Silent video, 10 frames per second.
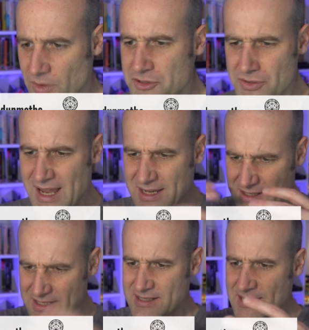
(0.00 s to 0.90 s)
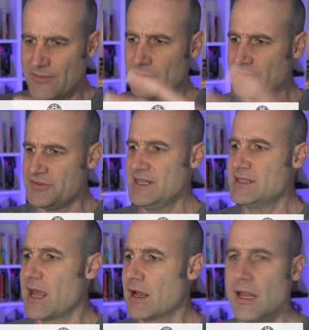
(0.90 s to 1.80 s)
once you get into this level of
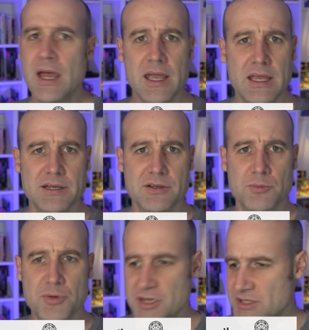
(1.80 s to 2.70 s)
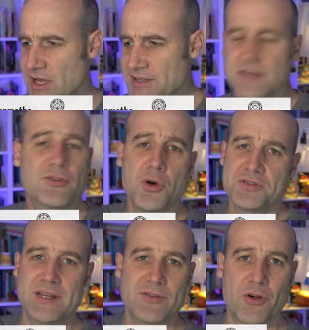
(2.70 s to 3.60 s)
detail in computer science. And of course,
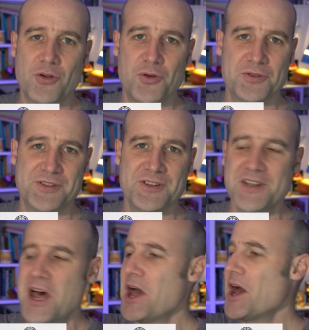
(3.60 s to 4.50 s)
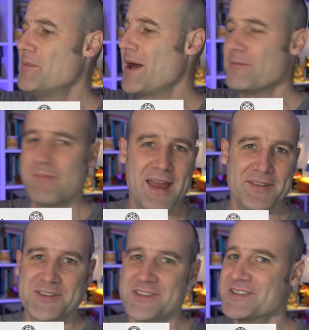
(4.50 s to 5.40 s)
they've got courses about
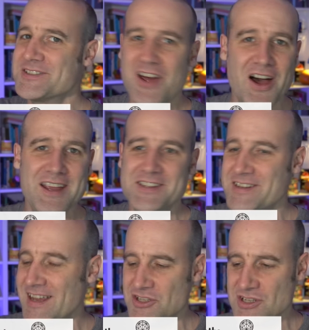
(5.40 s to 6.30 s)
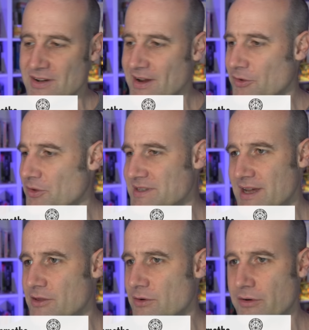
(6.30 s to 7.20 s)
maths and science and engineering and all these
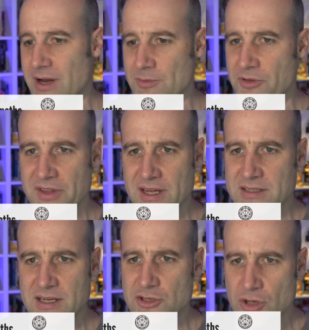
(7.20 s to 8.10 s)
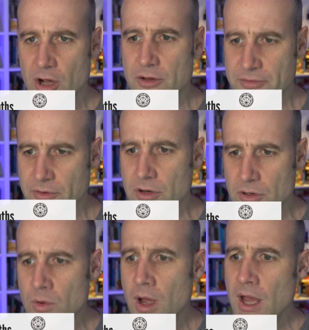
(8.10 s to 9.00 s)
other incredible things. And as you go
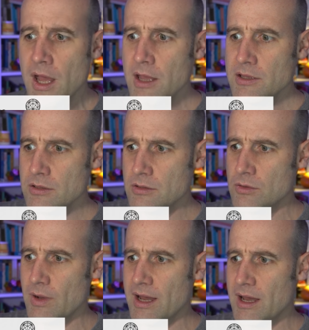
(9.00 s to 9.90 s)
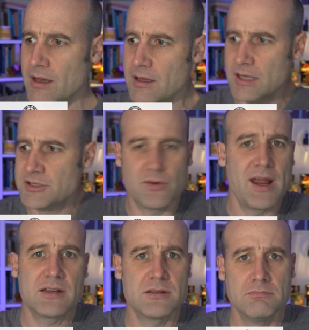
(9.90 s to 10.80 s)
through, you uh,
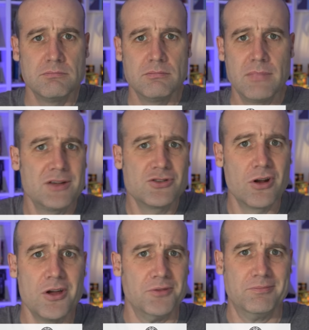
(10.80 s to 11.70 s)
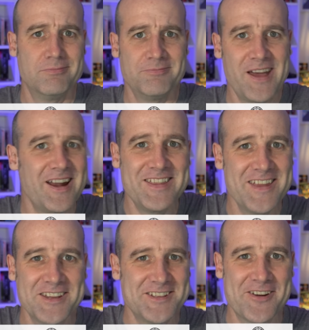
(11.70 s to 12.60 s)
interact as you learn. And I
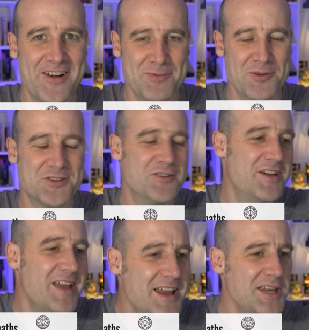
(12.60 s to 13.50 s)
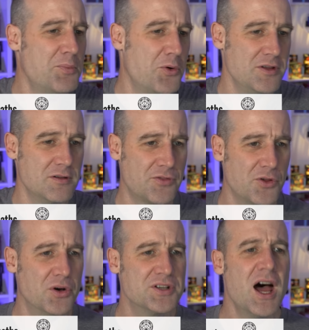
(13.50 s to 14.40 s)
think it's incredible. So if at any point you've
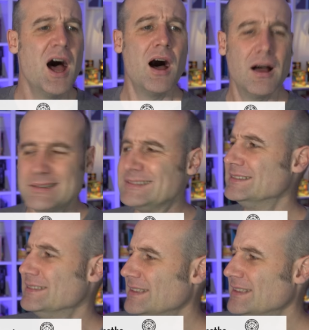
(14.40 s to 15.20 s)
thought, huh,